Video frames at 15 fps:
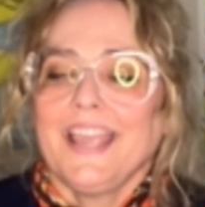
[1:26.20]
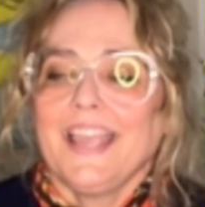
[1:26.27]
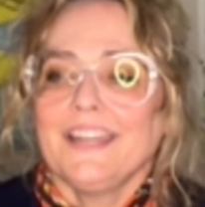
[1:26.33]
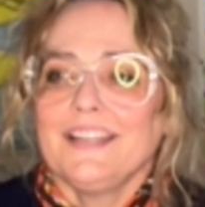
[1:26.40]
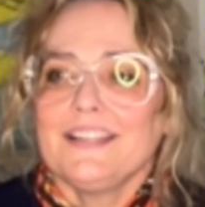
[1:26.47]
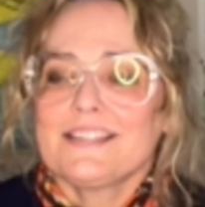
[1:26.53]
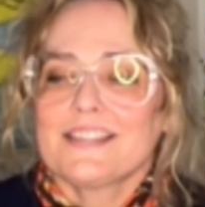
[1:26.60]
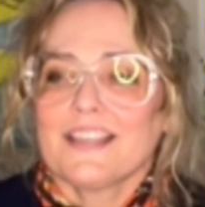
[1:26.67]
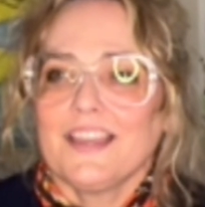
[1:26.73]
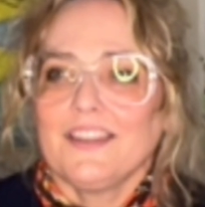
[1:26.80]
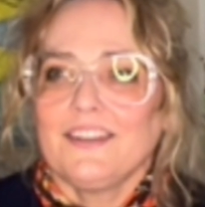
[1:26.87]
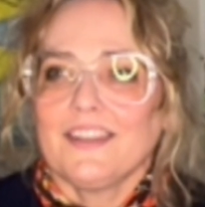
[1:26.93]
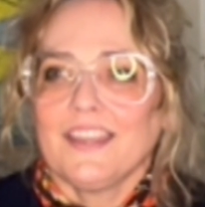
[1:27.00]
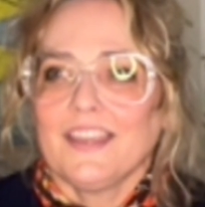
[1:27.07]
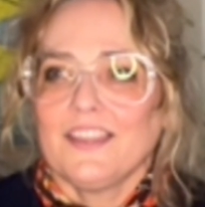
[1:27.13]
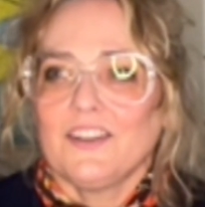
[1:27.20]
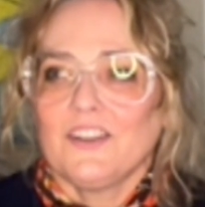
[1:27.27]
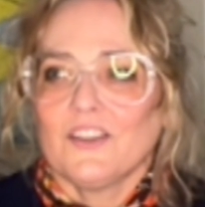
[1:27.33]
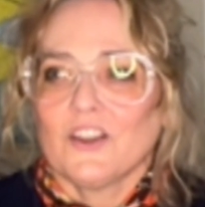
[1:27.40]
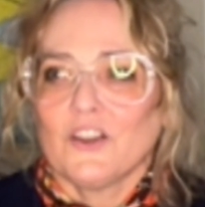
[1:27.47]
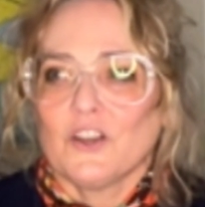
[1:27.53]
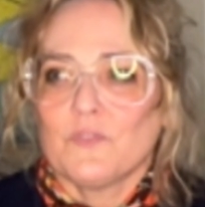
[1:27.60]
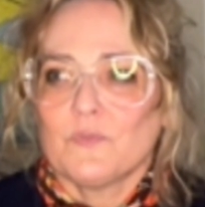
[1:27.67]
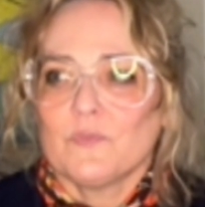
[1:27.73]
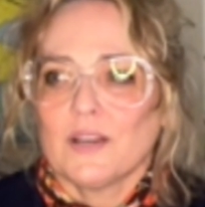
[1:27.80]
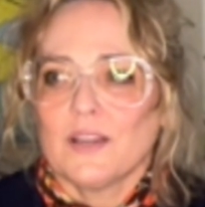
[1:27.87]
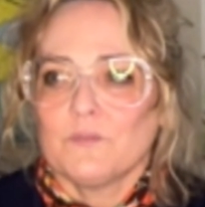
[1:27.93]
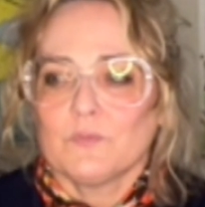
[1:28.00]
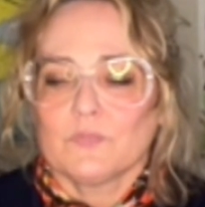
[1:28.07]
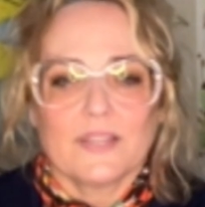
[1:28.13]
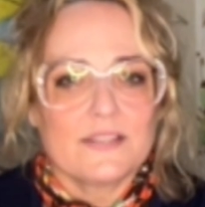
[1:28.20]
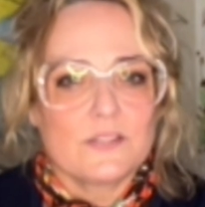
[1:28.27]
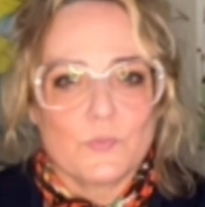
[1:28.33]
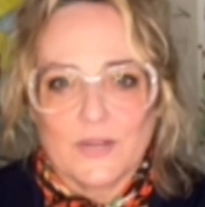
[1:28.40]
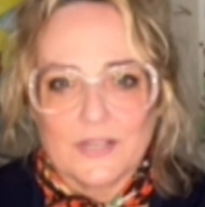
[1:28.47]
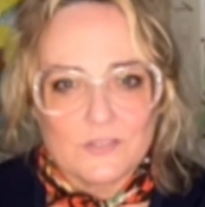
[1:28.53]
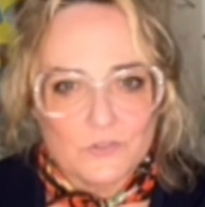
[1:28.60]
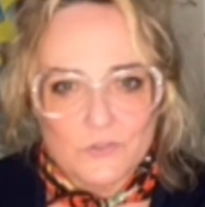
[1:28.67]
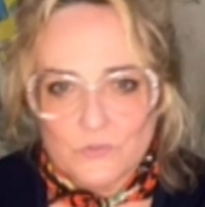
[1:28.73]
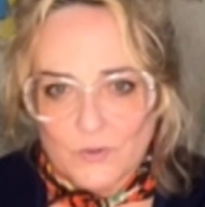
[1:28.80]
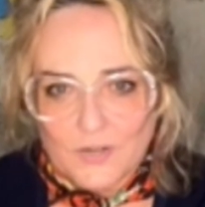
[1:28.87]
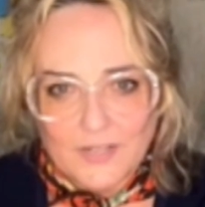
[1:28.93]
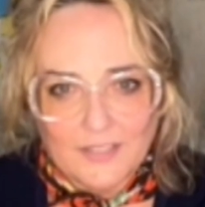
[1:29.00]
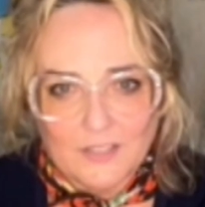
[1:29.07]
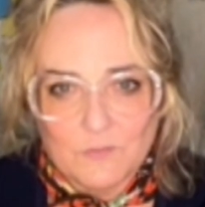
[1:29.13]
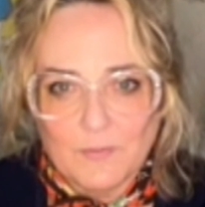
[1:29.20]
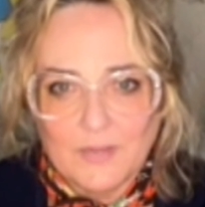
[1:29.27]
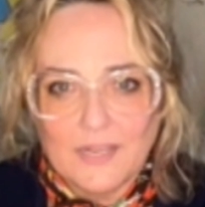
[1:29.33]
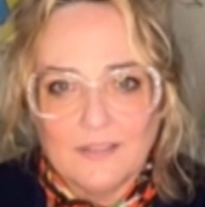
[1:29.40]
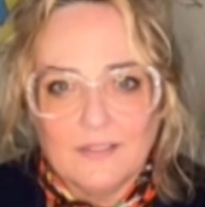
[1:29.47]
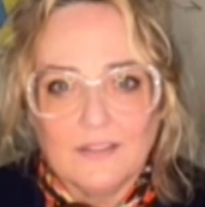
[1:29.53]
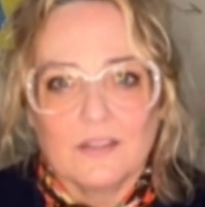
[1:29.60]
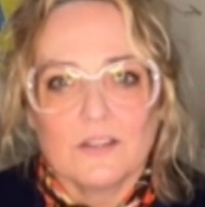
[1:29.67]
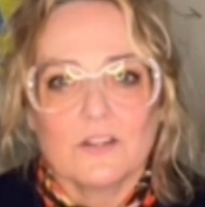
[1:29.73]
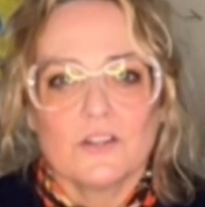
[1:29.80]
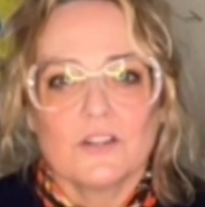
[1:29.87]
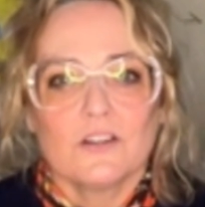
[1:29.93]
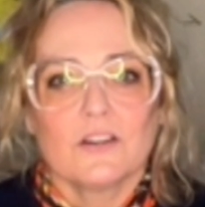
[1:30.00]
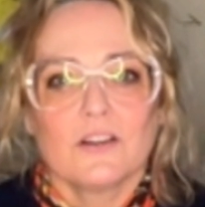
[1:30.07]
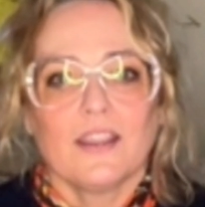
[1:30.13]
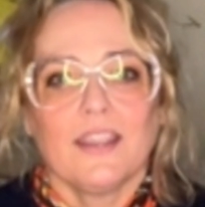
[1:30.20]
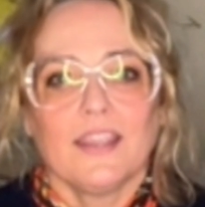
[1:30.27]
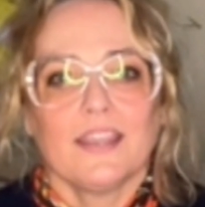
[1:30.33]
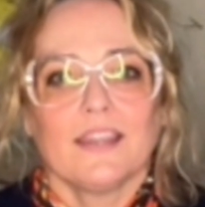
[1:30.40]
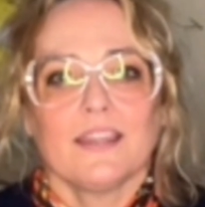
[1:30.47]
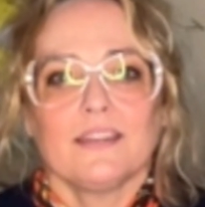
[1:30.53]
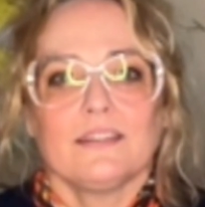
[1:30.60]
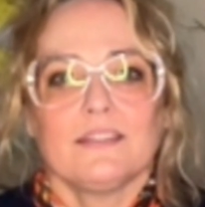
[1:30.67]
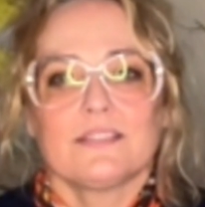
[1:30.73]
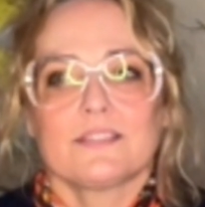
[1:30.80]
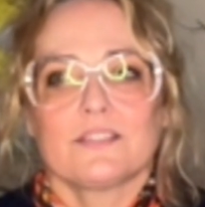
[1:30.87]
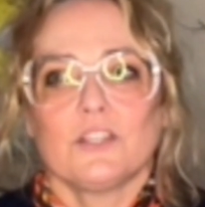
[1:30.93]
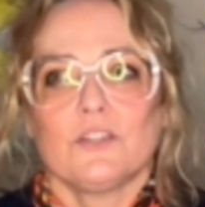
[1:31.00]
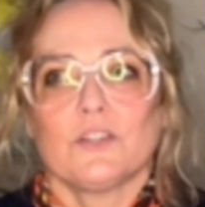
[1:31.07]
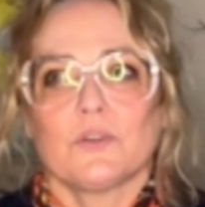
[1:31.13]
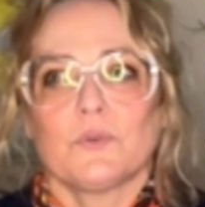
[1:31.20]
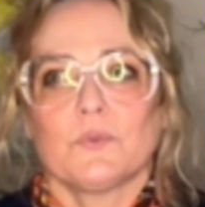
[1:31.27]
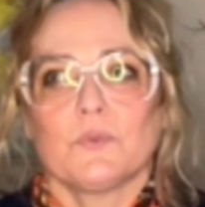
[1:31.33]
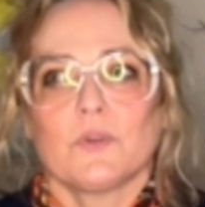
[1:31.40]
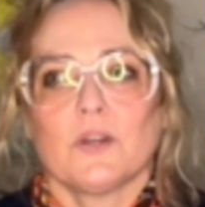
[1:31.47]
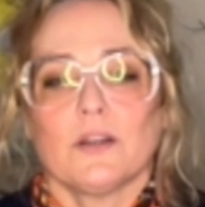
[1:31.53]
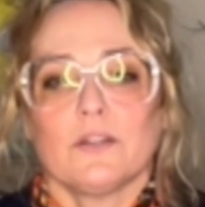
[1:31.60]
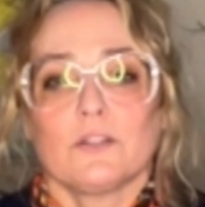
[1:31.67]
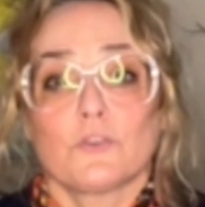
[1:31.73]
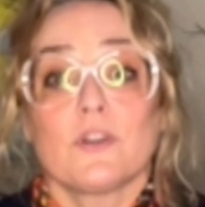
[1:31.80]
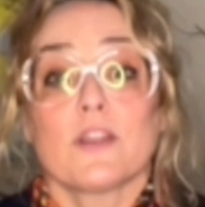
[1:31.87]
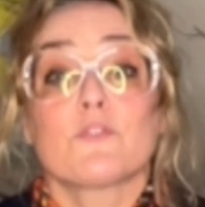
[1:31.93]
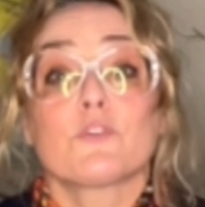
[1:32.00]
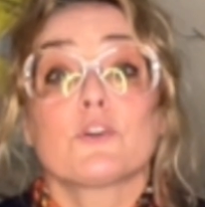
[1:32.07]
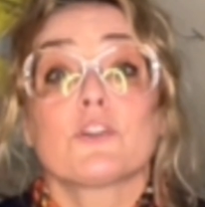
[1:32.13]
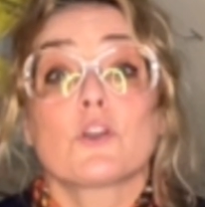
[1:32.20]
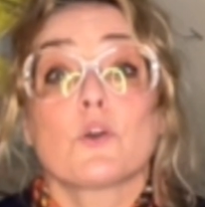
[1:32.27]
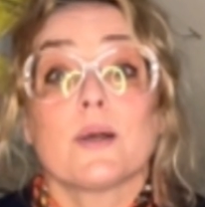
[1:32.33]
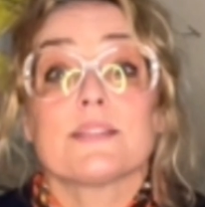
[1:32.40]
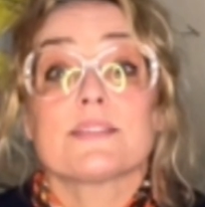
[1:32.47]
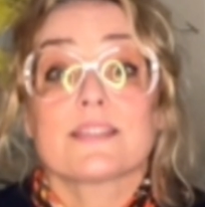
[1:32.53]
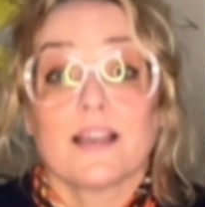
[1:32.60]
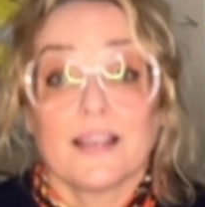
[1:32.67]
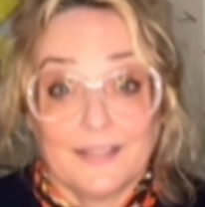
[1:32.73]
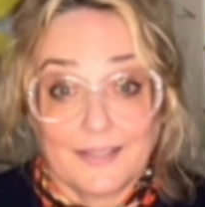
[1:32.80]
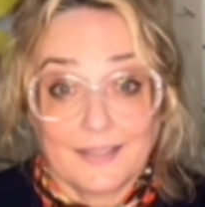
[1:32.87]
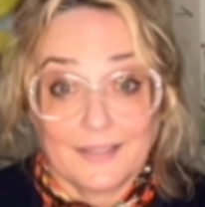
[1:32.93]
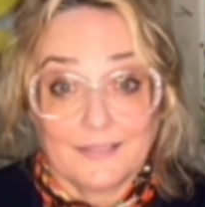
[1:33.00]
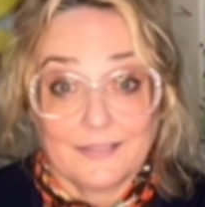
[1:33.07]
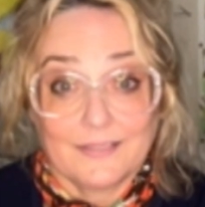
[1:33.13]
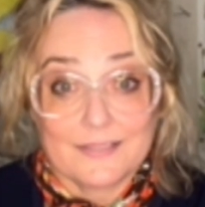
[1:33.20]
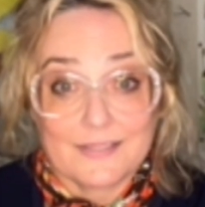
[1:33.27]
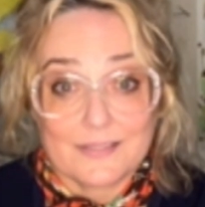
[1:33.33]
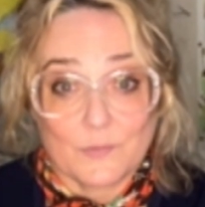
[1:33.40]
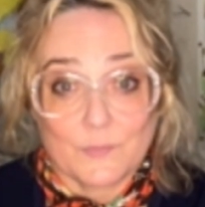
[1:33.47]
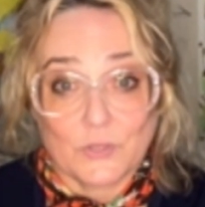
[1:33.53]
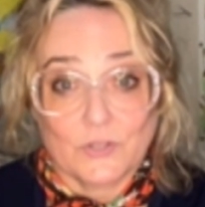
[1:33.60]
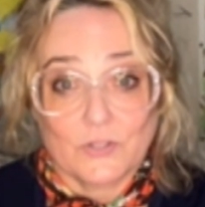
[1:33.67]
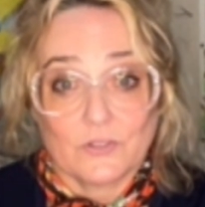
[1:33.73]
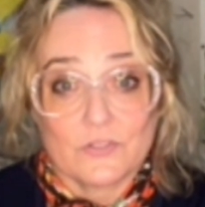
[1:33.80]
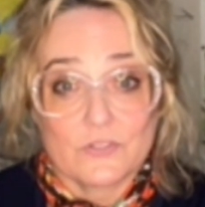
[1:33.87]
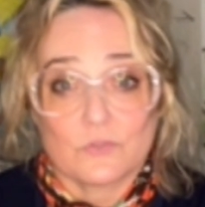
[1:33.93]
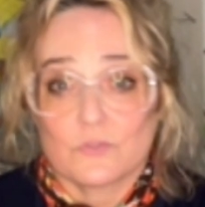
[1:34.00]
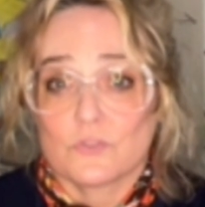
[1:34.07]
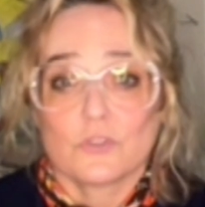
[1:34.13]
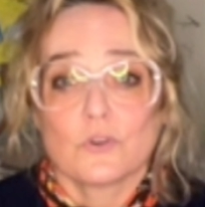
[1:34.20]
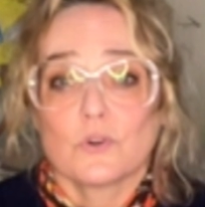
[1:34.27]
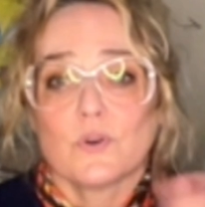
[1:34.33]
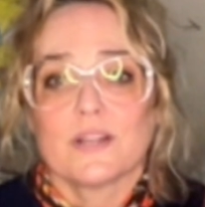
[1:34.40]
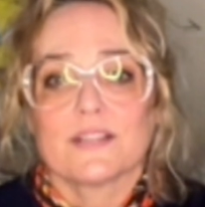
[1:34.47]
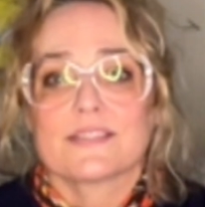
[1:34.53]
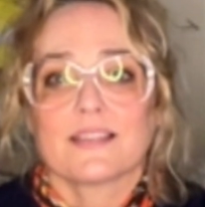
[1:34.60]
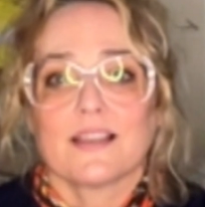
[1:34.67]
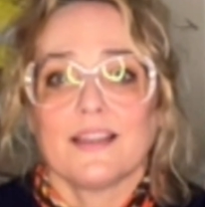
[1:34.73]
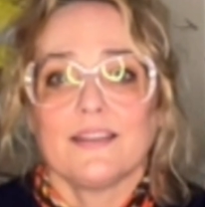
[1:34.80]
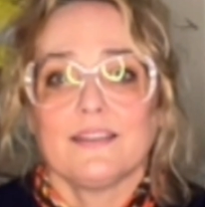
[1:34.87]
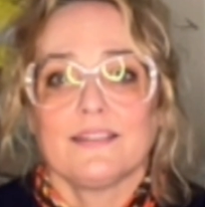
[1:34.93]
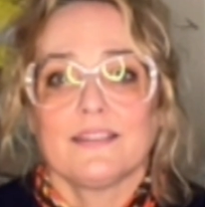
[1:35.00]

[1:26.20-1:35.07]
And he said, "And I'm Les Wexner's right-hand man here. And, you know, you're never to go outside again this summer. So don't go outside.